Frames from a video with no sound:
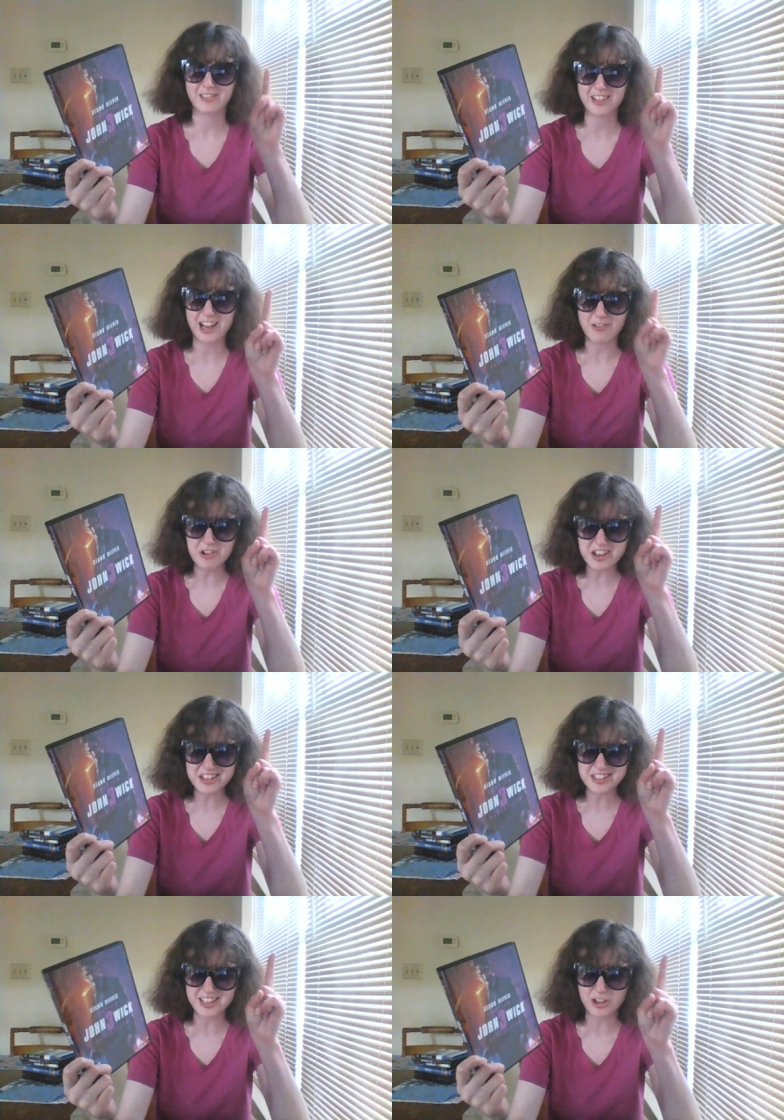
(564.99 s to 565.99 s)
Not
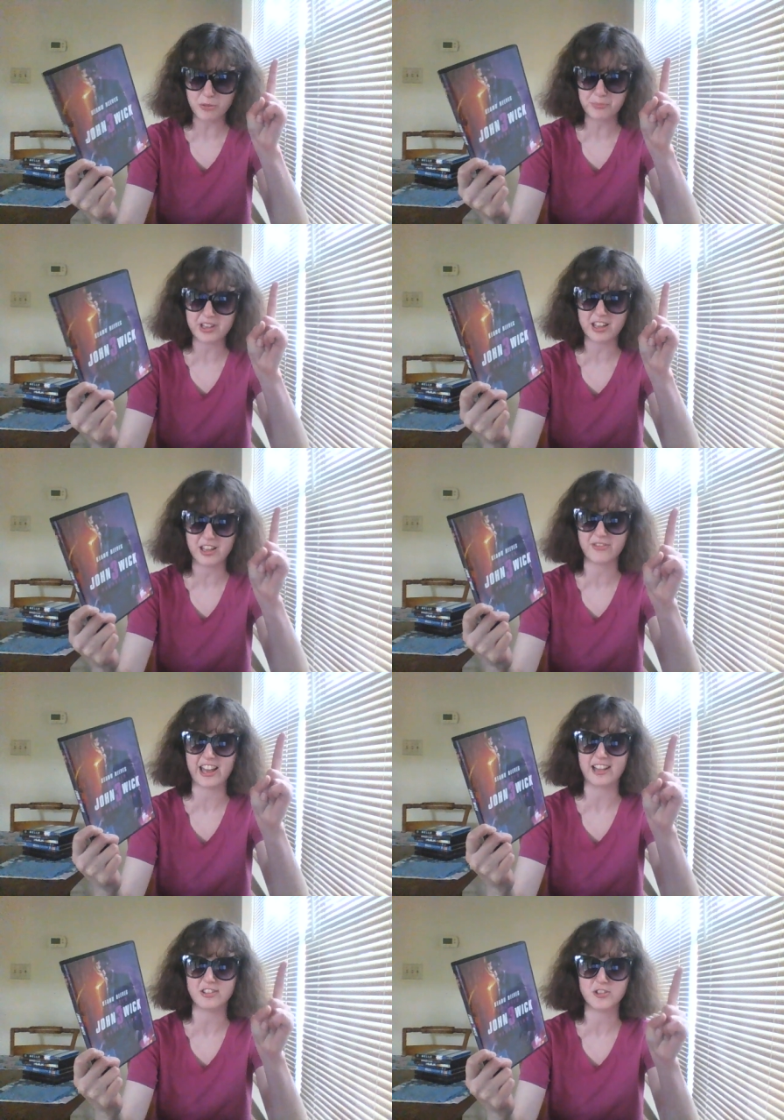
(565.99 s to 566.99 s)
one single bit of
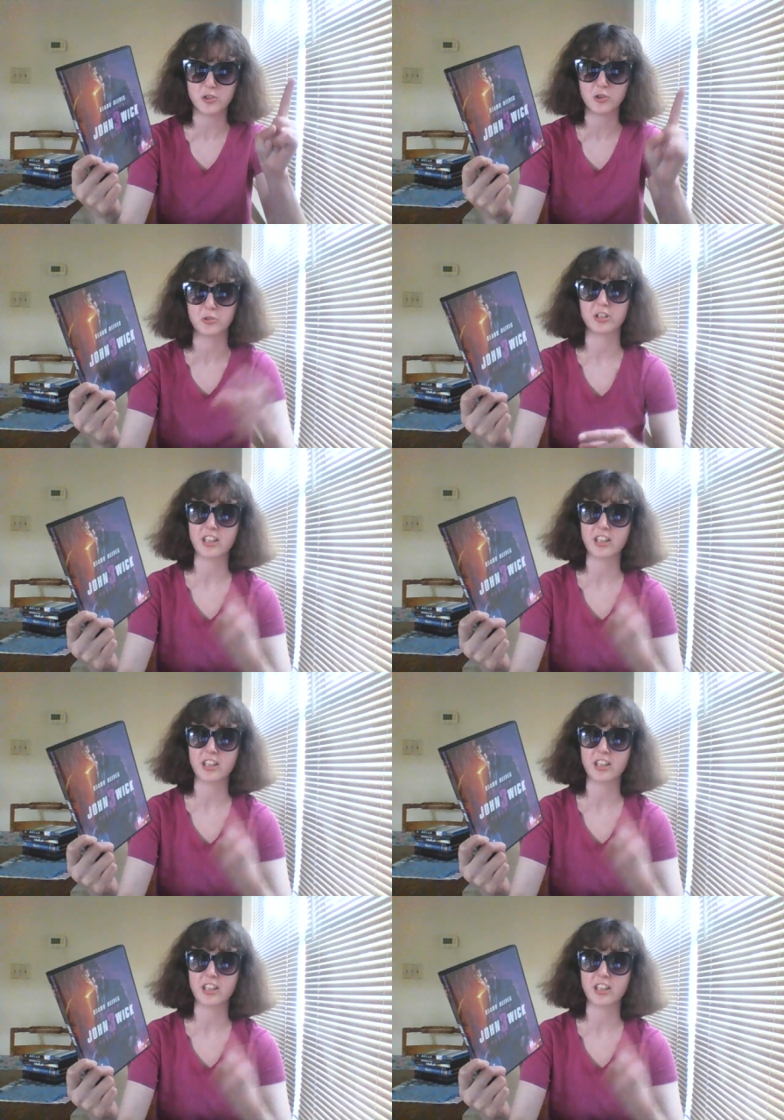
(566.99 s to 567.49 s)
that dude.